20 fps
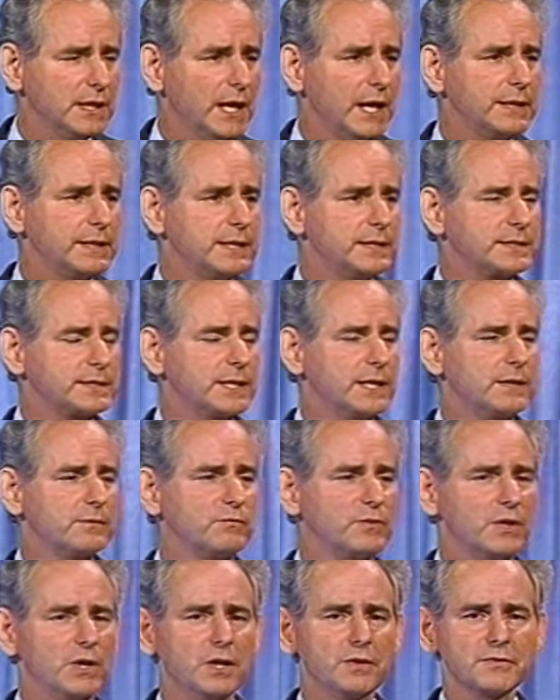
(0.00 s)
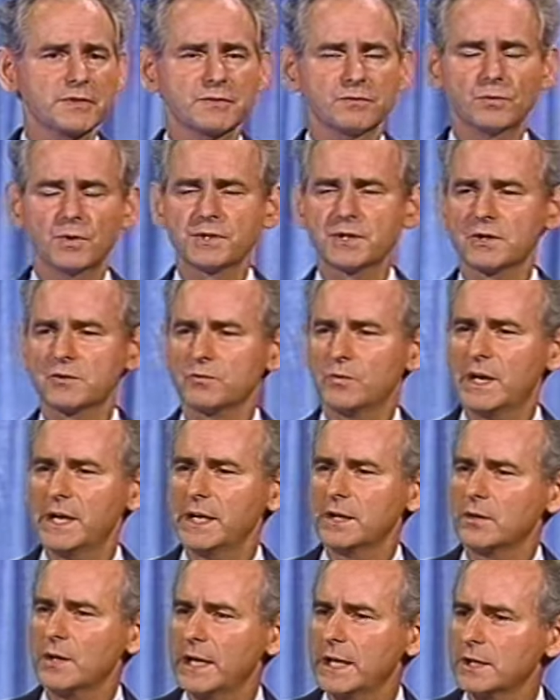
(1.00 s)
And they said, We always wondered
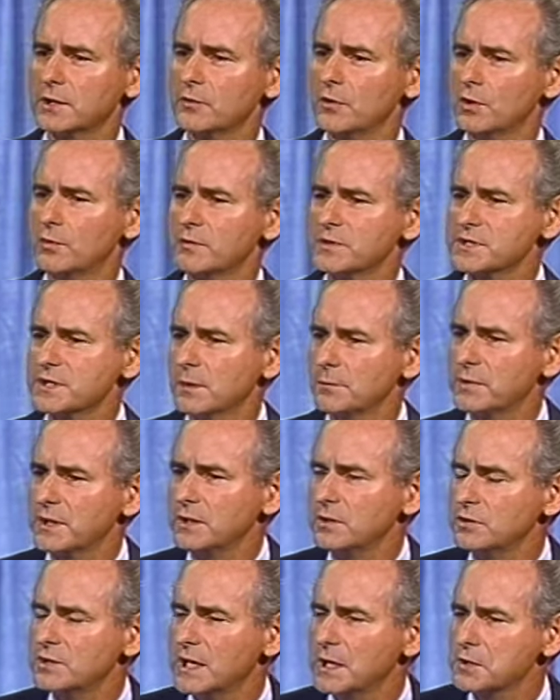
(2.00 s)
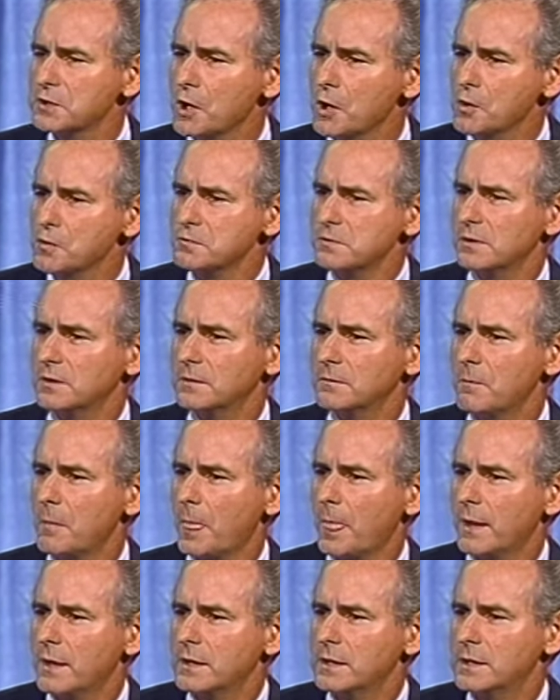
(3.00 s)
why you're angry over something you don't own.
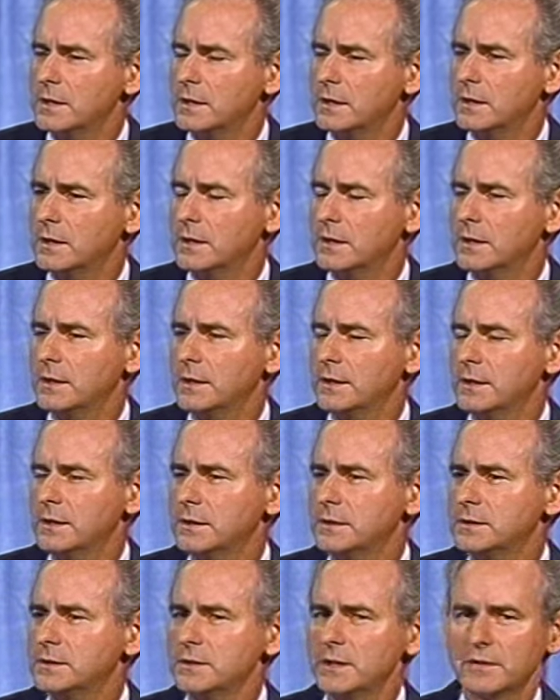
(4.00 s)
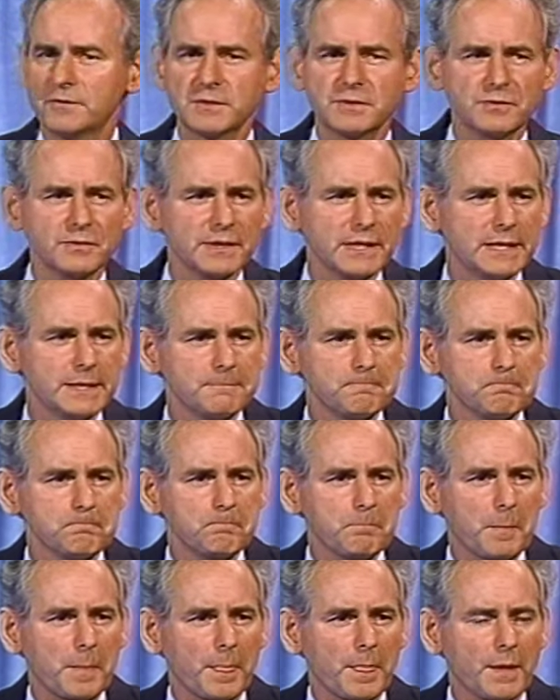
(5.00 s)
Do you ever do that?
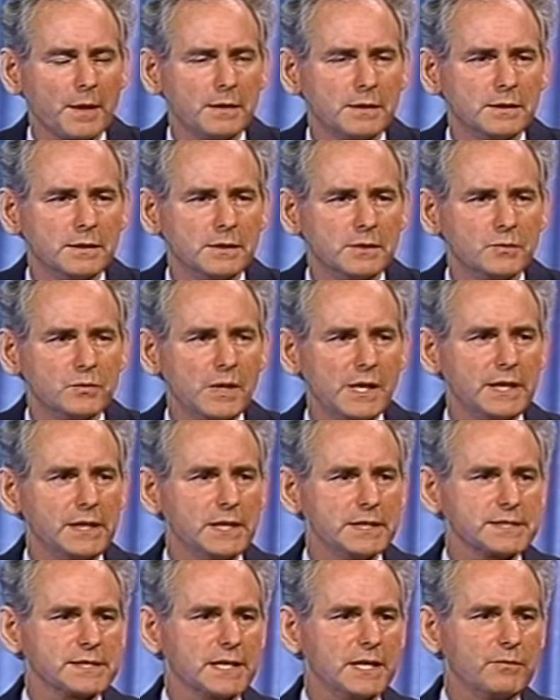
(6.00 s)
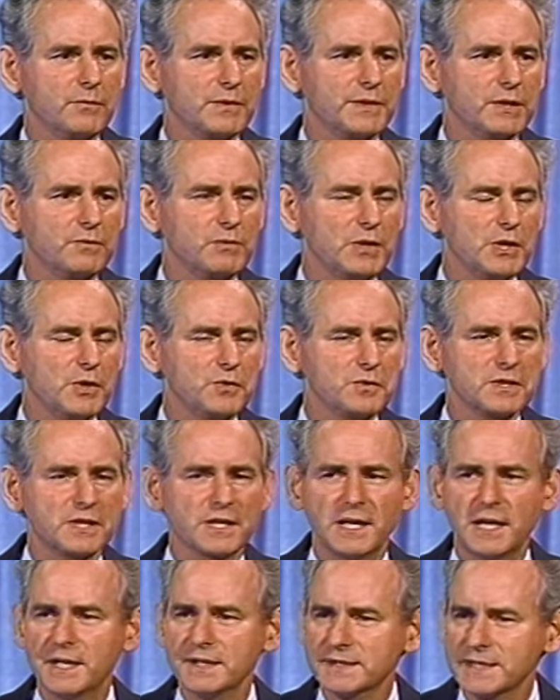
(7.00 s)
Really, isn't everything we own
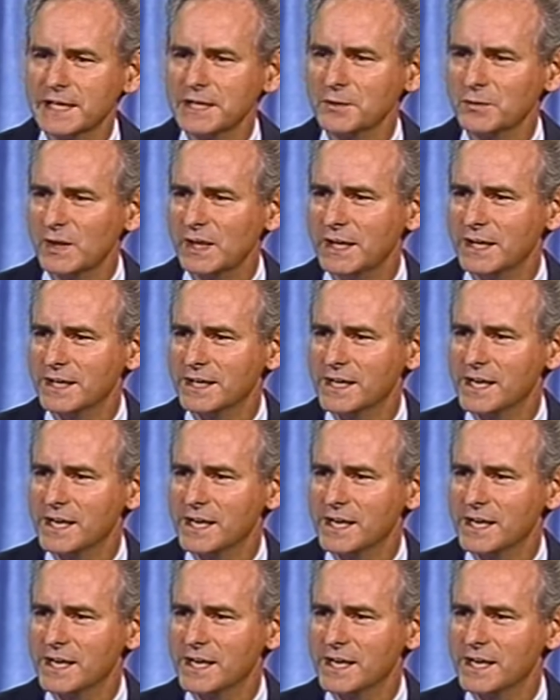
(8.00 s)
God's anyway?